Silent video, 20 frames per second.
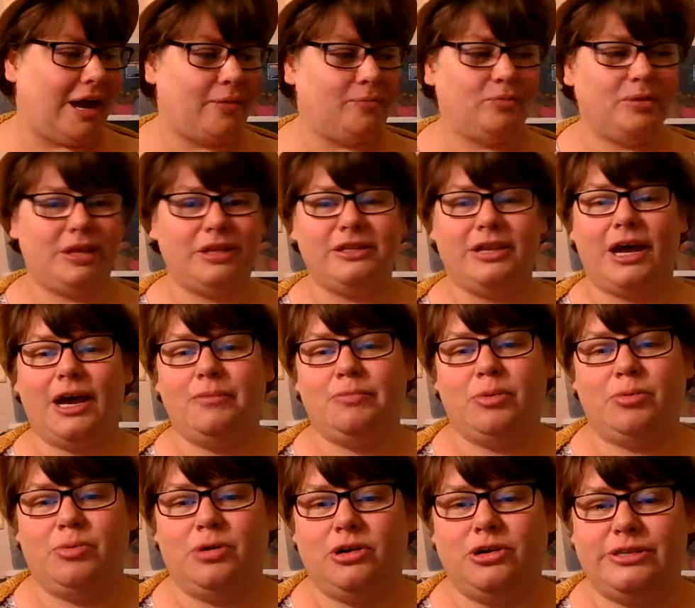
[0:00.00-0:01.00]
the type
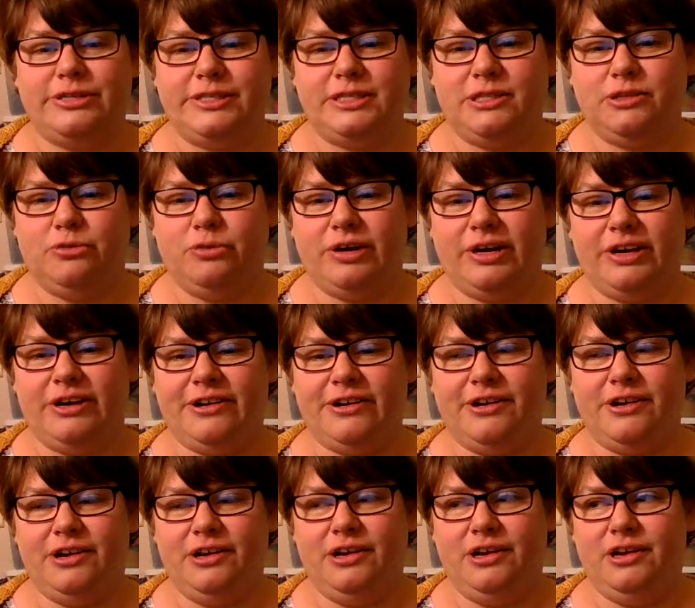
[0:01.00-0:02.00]
of person where
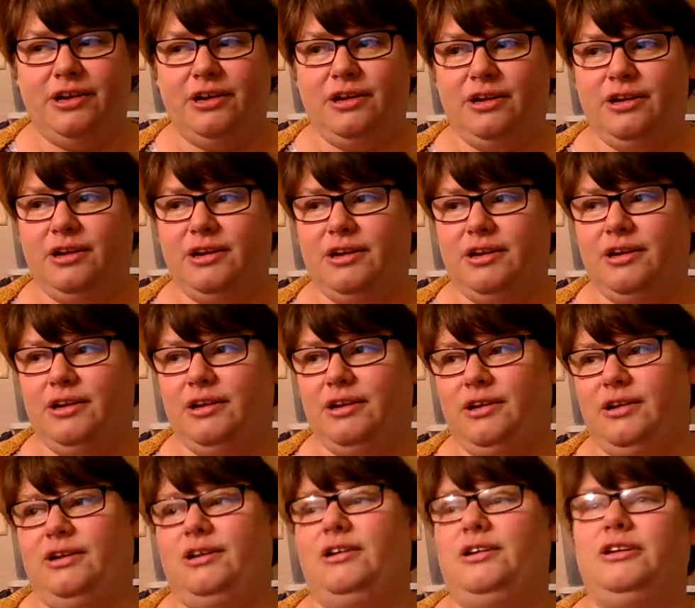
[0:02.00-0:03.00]

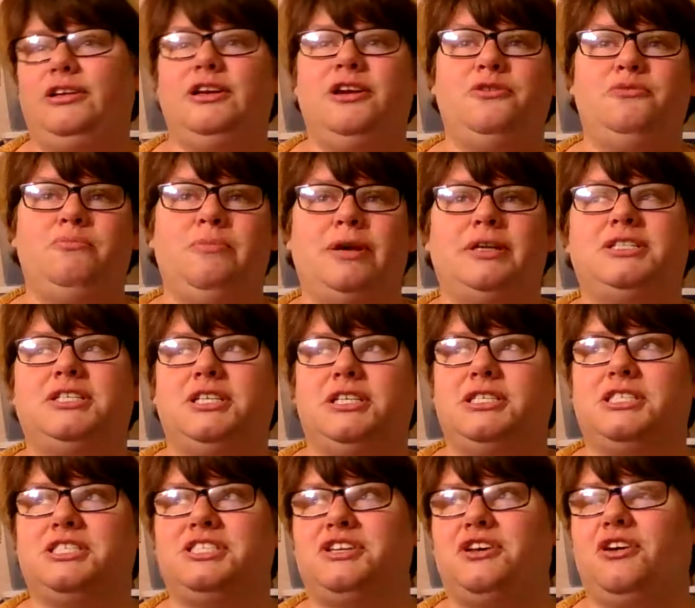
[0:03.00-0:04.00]
you mention
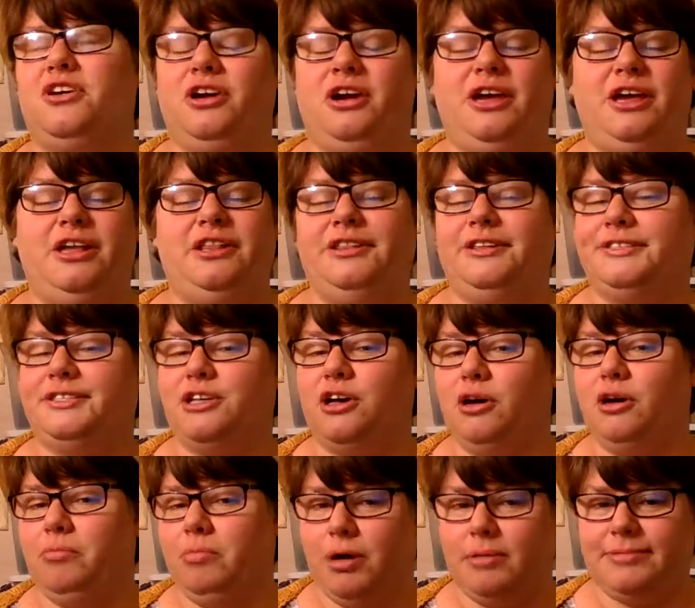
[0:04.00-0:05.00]
a song and the
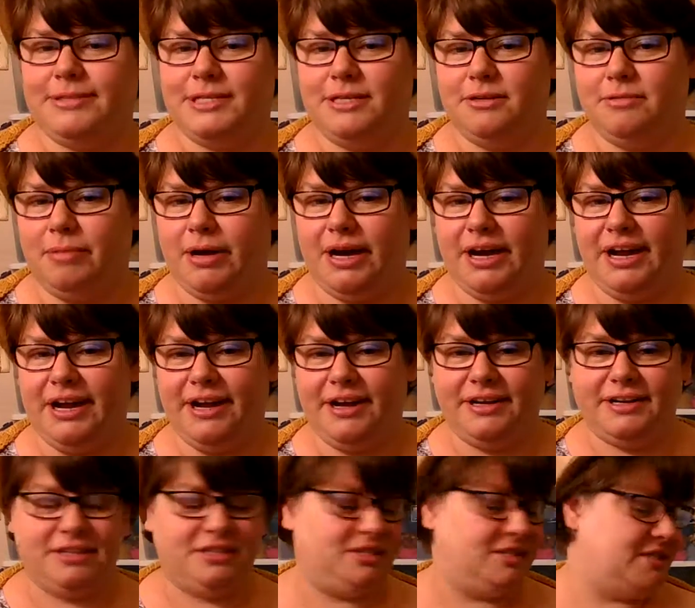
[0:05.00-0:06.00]
song pops into my
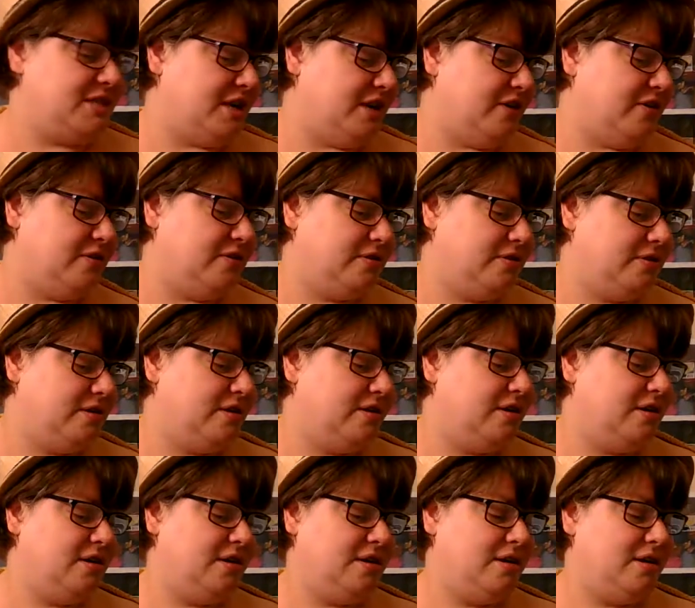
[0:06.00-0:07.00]
head. So,
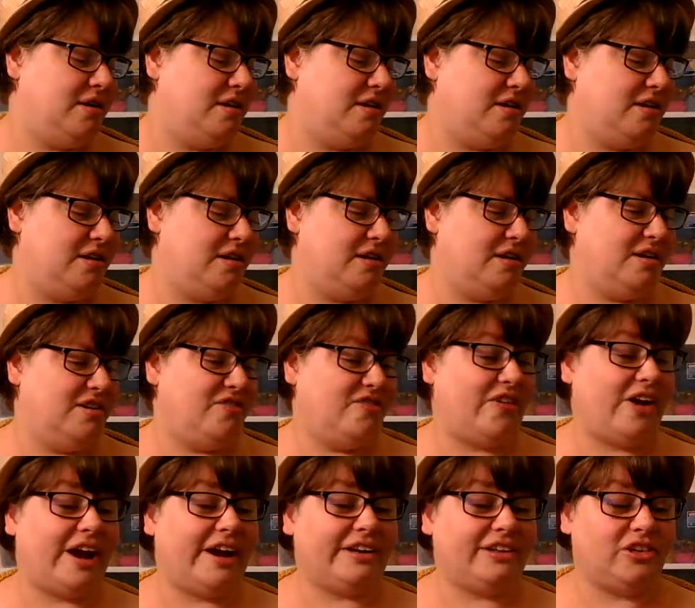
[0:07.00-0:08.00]

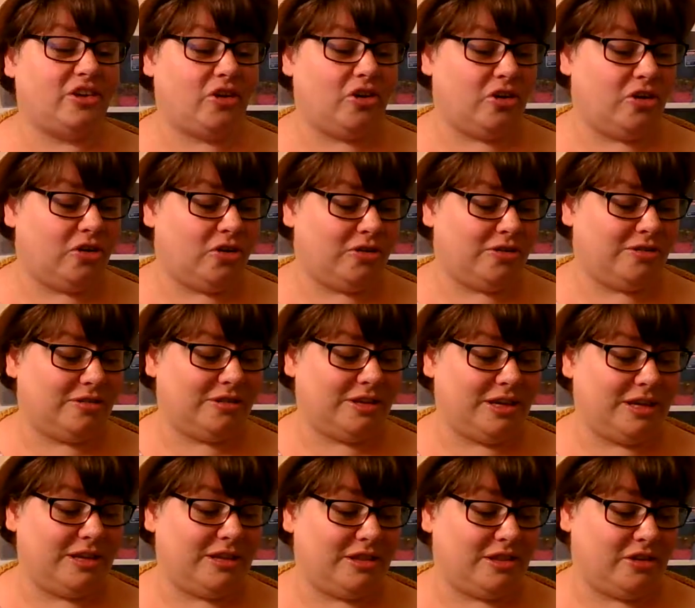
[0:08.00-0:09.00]
Ragdoll,
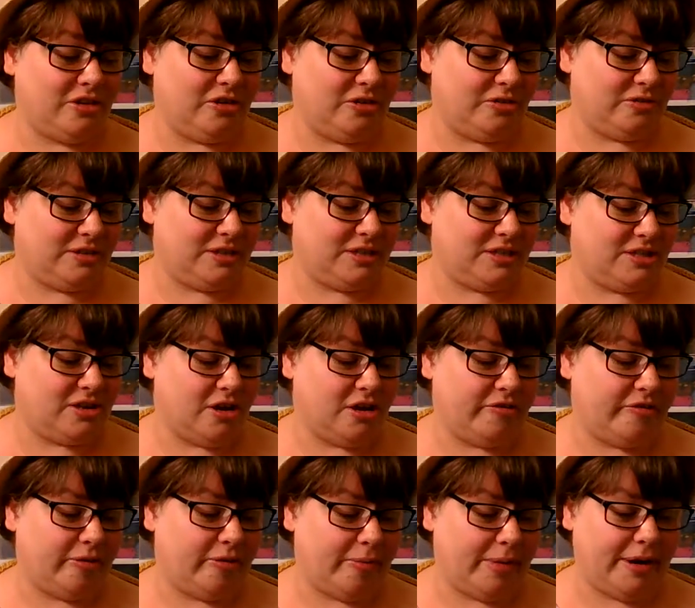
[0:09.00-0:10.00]
the song
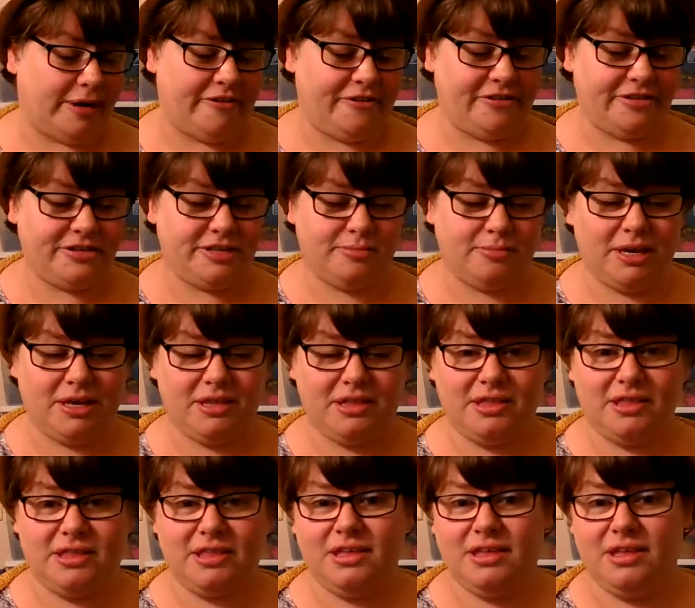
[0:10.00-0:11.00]
from Aerosmith,
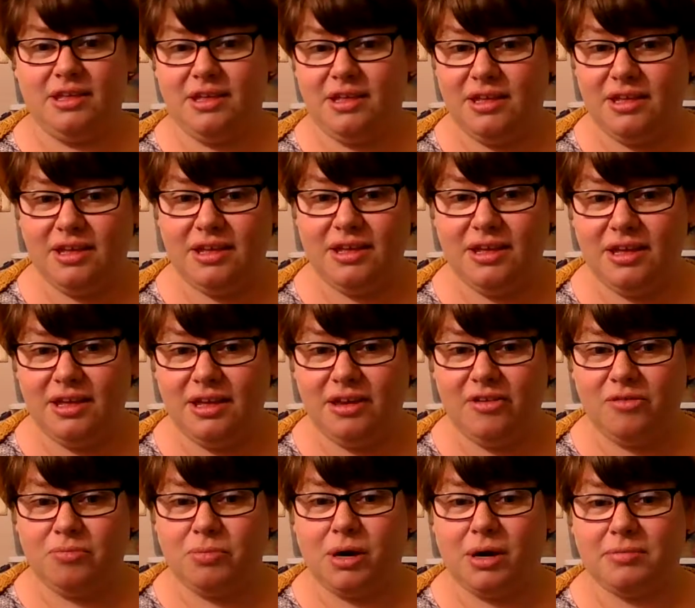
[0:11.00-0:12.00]

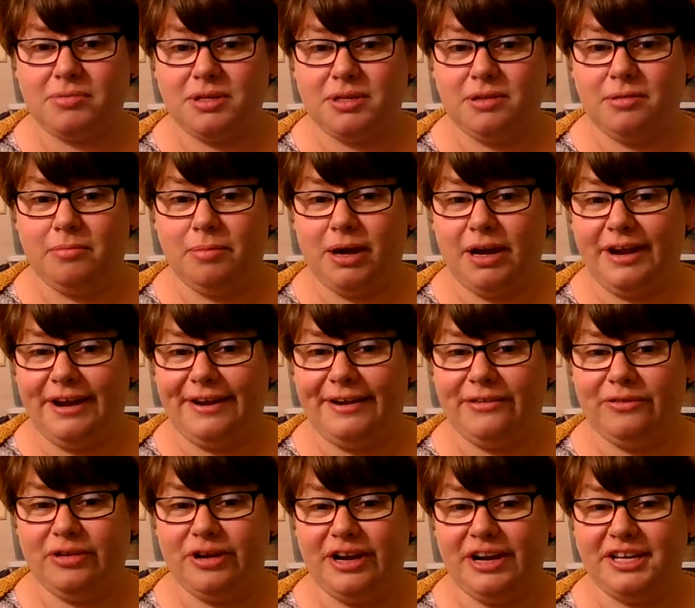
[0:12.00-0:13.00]
popped into my
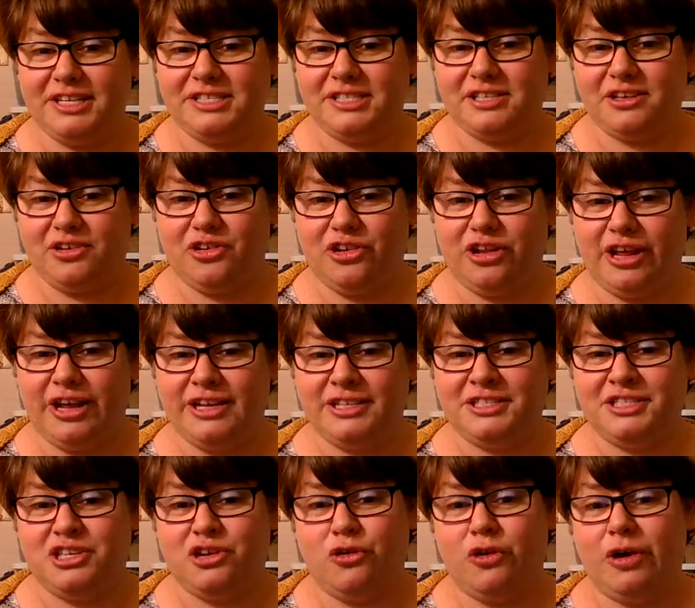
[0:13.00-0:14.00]
head when I saw
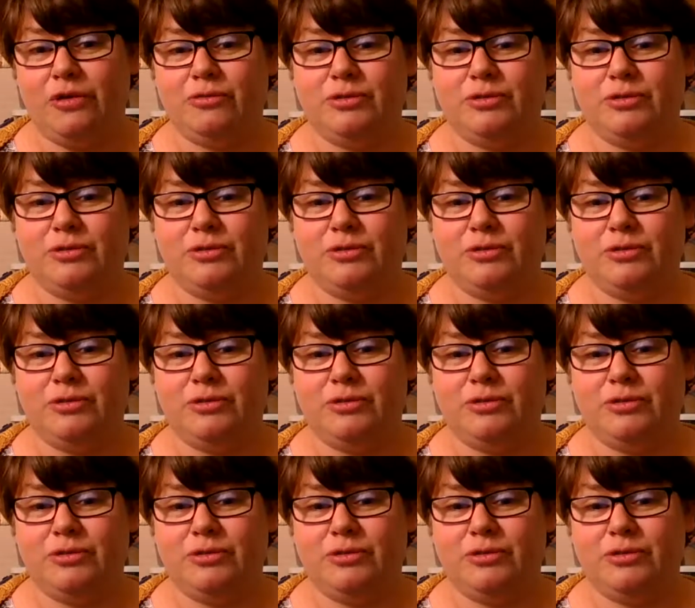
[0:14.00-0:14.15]
that. So